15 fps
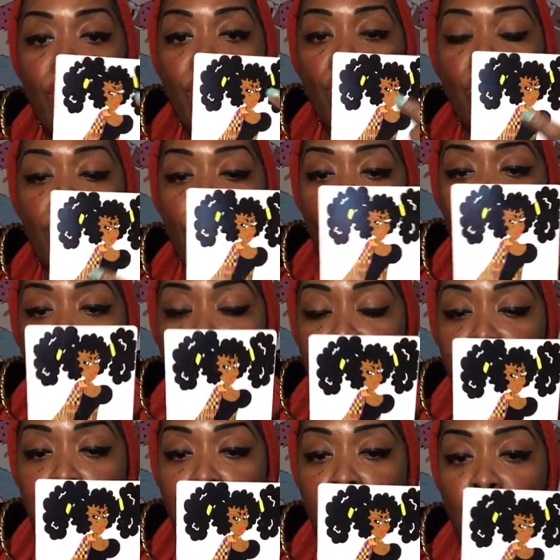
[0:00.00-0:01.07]
you, you know, you're in
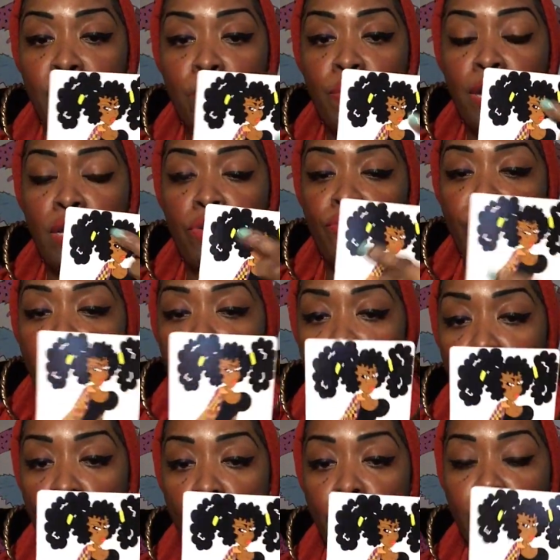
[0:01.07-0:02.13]
this energy where you're very
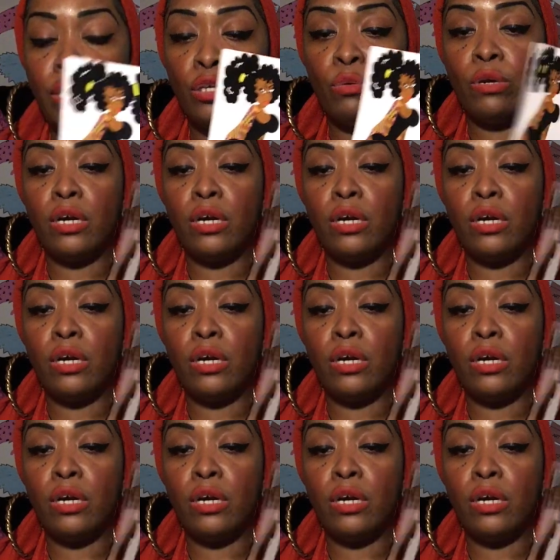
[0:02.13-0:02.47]
alluring. You